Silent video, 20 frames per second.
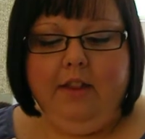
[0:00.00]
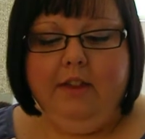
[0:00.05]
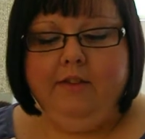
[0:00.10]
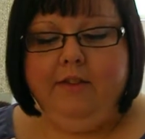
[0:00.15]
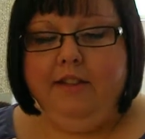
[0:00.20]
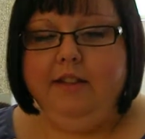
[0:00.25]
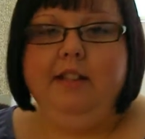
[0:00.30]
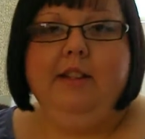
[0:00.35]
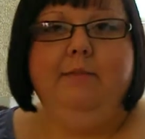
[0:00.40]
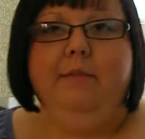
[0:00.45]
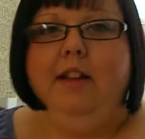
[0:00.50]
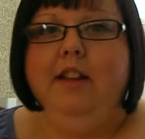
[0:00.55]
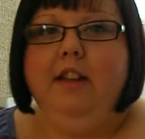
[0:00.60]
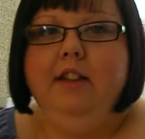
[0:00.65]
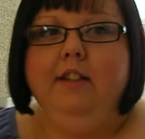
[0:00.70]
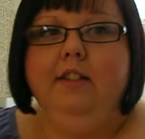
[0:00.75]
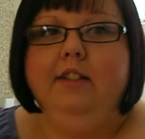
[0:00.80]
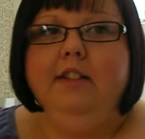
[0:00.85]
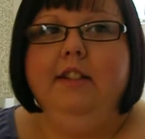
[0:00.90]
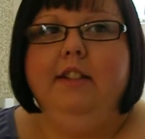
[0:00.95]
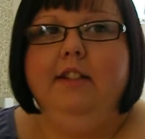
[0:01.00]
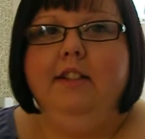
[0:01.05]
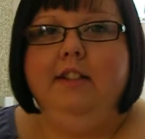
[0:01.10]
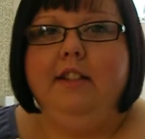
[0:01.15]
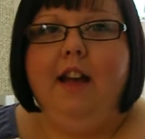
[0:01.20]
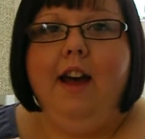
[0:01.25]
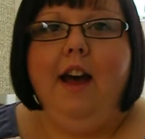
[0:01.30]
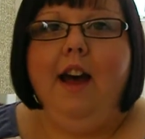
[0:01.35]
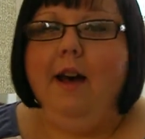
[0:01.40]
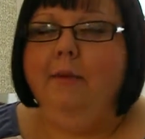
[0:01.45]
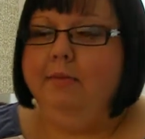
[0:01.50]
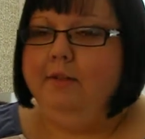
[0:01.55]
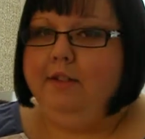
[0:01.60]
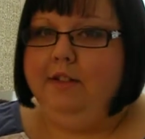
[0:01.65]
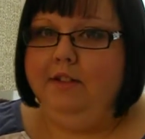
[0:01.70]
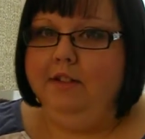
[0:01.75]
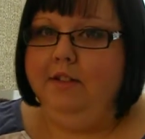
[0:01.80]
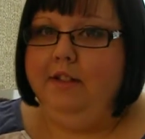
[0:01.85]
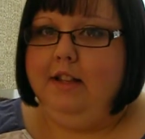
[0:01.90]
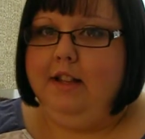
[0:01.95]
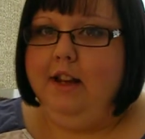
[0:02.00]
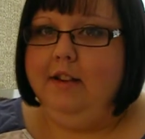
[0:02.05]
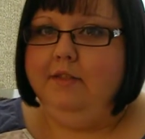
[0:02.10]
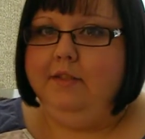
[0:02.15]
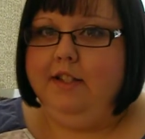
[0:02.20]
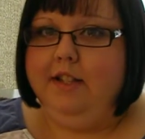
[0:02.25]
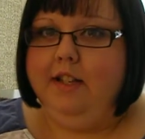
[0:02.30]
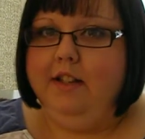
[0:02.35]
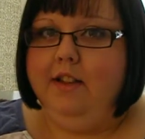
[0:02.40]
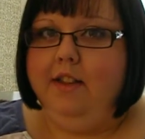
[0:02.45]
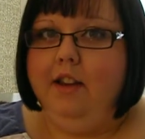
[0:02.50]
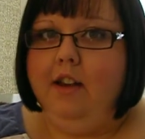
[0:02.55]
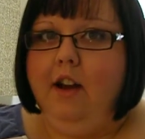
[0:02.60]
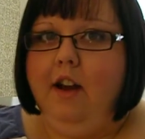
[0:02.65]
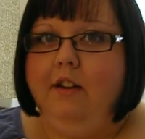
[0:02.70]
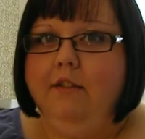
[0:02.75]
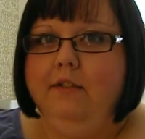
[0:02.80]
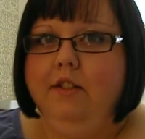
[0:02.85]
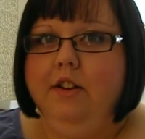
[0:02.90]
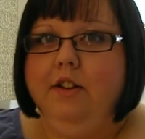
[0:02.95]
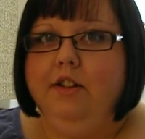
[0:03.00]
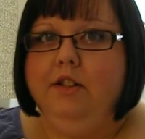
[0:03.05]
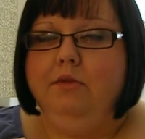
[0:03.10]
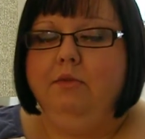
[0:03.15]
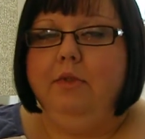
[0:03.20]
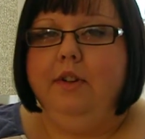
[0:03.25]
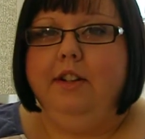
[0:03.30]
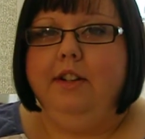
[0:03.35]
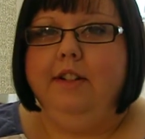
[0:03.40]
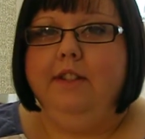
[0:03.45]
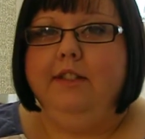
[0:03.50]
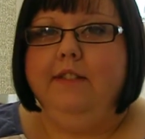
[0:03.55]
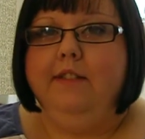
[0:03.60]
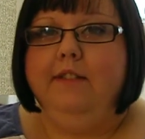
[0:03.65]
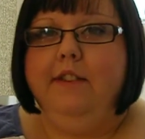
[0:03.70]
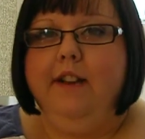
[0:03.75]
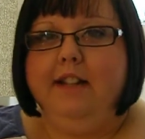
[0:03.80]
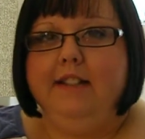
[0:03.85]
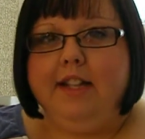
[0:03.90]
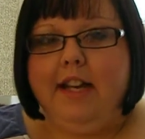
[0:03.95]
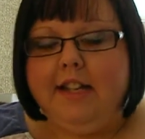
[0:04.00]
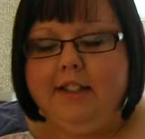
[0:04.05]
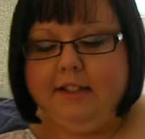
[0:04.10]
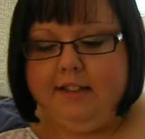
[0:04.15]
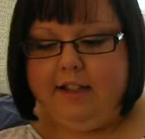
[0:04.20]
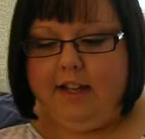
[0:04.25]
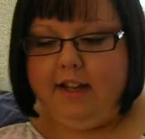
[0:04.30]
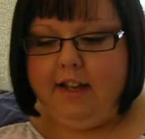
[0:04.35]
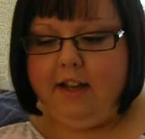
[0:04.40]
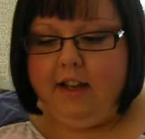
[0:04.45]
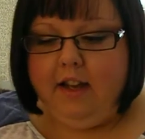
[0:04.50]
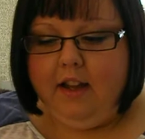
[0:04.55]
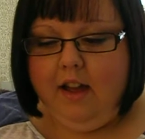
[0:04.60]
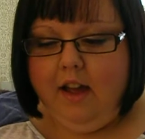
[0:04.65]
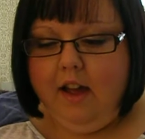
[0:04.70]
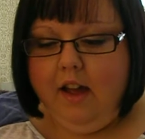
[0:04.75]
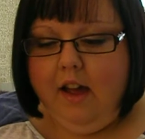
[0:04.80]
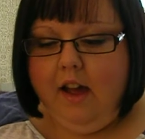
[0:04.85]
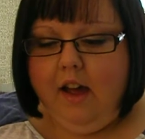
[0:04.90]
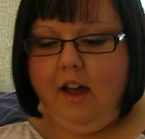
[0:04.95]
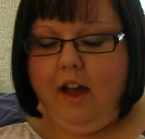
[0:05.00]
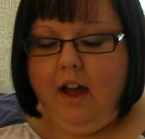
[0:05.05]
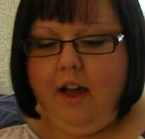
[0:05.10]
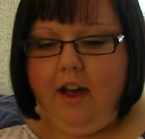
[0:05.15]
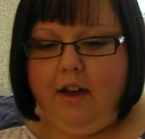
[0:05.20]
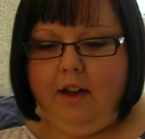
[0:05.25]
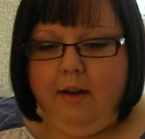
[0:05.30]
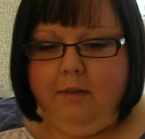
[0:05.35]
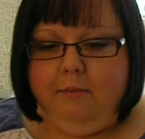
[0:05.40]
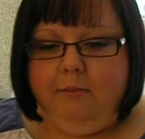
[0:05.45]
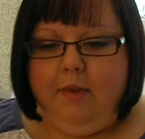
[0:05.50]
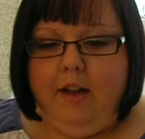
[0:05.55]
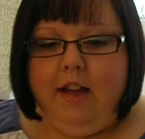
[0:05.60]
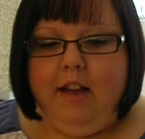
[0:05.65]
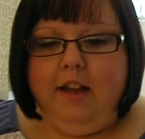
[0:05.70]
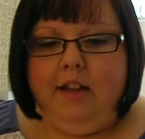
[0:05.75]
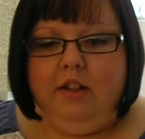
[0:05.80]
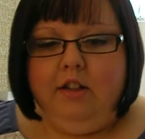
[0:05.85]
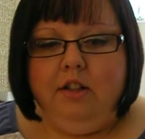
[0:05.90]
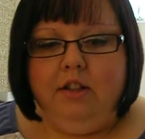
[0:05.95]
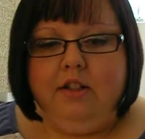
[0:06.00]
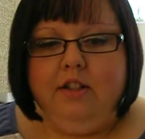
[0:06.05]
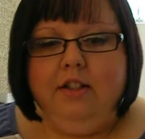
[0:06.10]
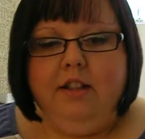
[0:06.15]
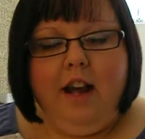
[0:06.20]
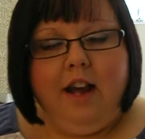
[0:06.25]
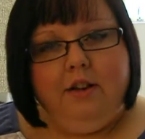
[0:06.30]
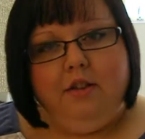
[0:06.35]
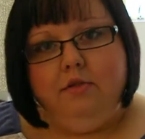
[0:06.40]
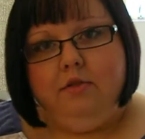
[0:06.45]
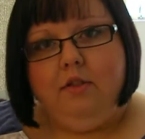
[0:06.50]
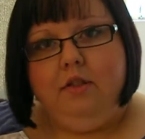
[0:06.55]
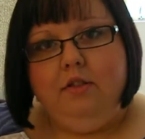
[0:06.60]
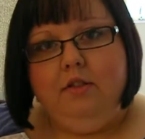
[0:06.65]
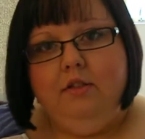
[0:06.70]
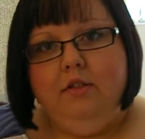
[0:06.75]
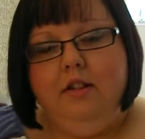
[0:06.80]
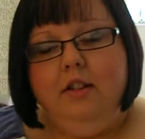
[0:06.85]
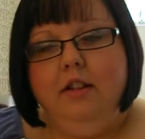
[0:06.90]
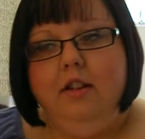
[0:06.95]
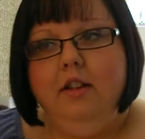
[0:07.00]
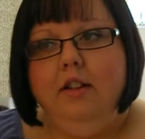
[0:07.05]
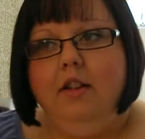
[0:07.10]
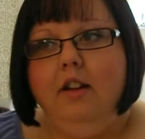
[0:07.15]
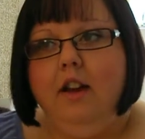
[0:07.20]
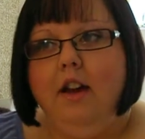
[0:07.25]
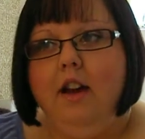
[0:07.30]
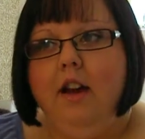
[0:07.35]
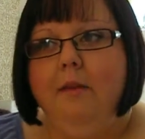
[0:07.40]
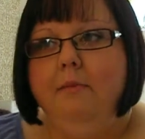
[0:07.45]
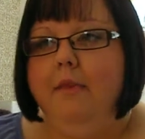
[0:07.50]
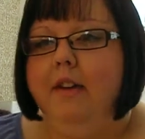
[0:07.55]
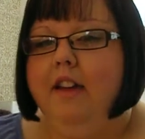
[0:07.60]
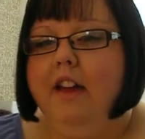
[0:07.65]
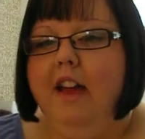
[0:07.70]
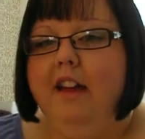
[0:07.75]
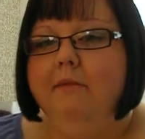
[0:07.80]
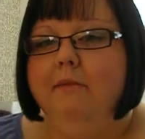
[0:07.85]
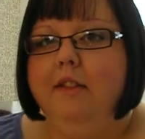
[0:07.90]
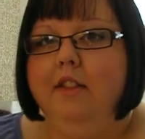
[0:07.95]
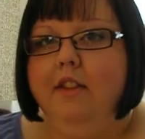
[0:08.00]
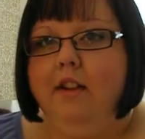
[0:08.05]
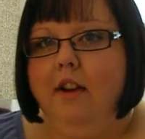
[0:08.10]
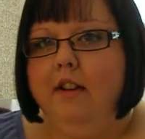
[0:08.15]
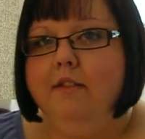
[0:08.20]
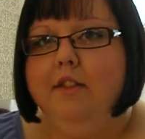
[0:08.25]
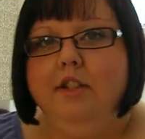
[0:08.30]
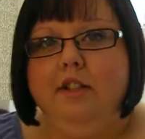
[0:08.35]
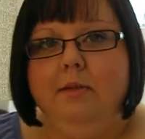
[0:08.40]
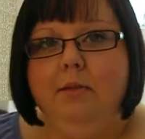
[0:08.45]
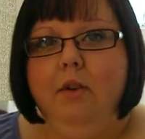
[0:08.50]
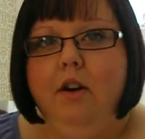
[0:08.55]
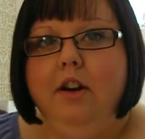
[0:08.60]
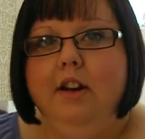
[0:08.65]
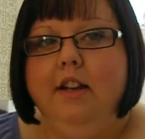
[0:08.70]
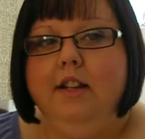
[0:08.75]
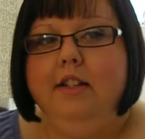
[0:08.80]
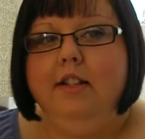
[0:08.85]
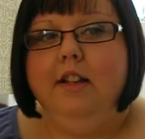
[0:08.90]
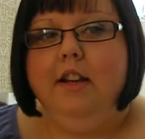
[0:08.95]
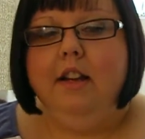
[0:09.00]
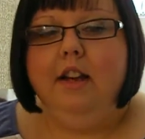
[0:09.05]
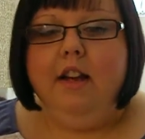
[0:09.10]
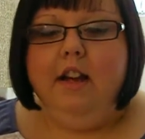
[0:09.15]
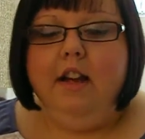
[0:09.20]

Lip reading: the first time I used this, absolutely loved it. The coverage was fantastic. It looked natural. It gave me the coverage I wanted,